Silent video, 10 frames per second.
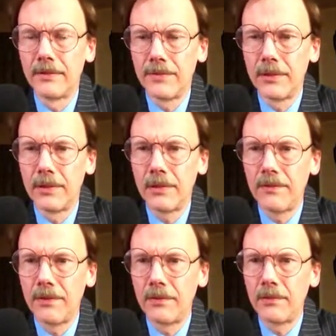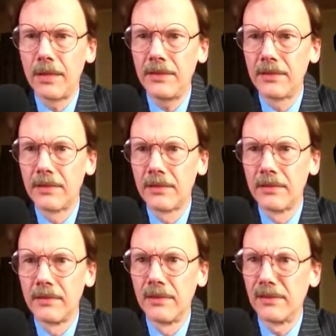they're looking for rights
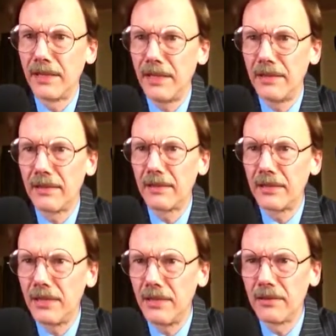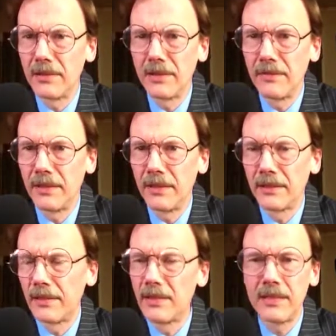and land and casinos and
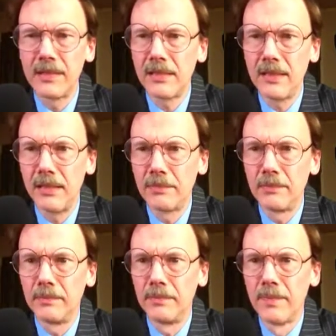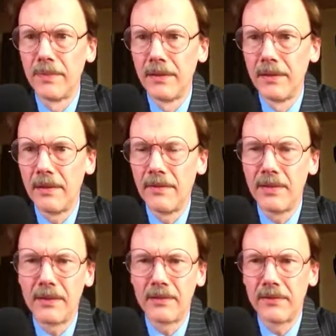everything. This isn't going to help them.
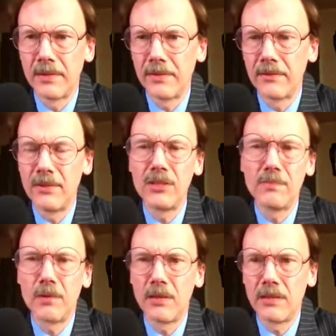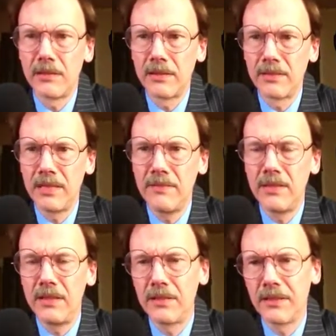Having that grease ball out on
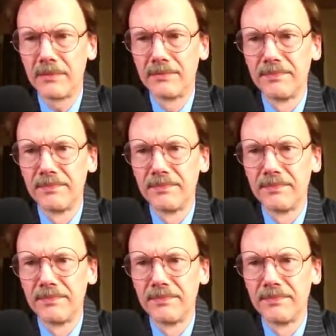TV that